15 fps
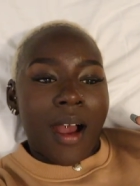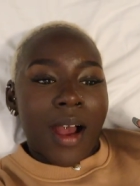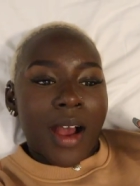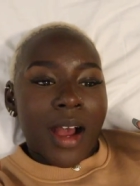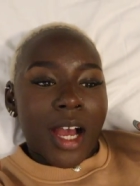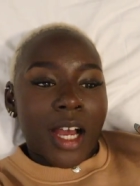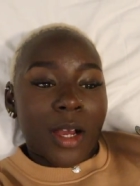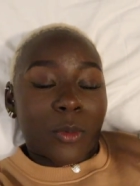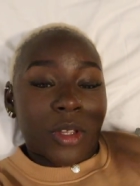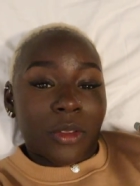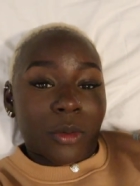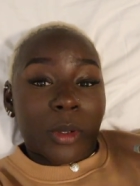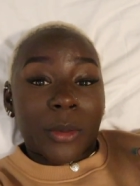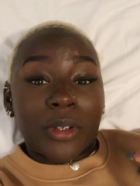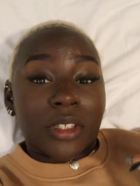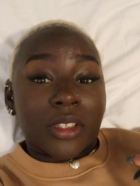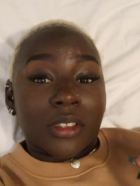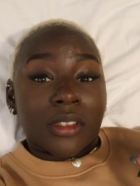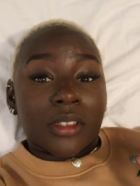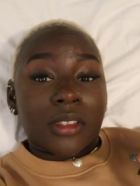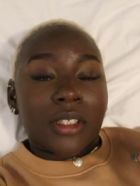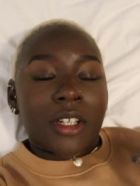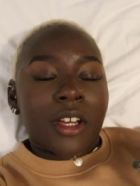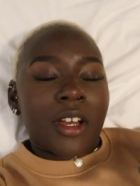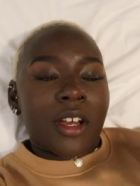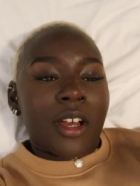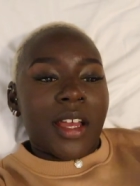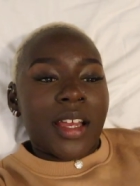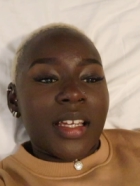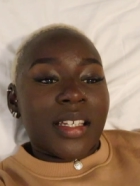Uh, we thought we were in a hood
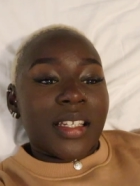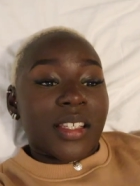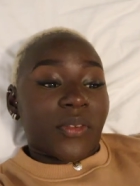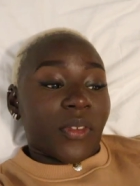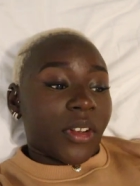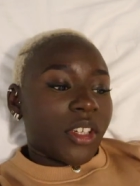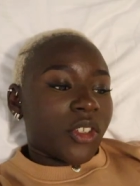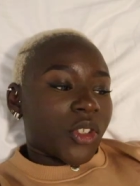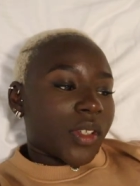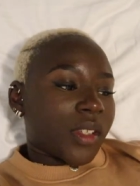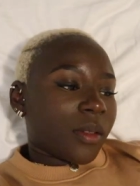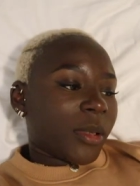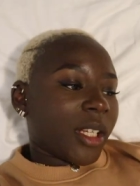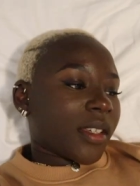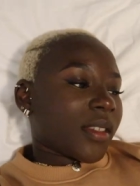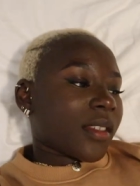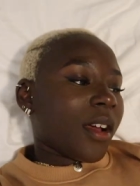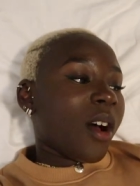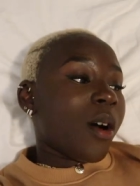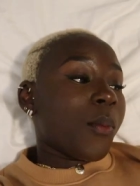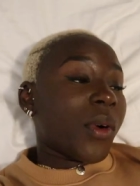it is a very interesting place.